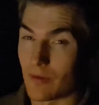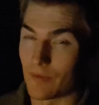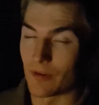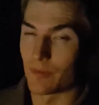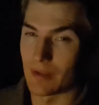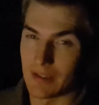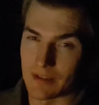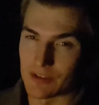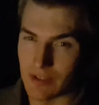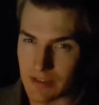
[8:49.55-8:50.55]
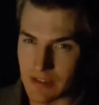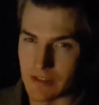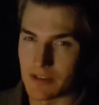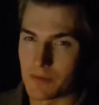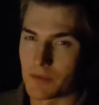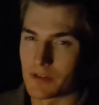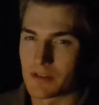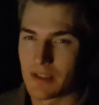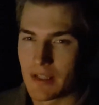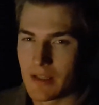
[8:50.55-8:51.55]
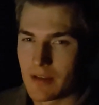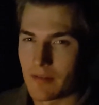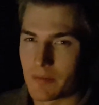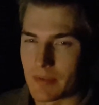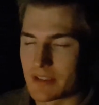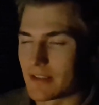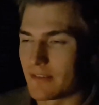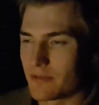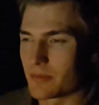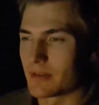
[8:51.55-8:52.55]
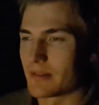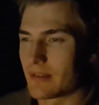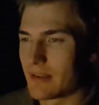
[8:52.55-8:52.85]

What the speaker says: I've not really addressed it too much with myself, but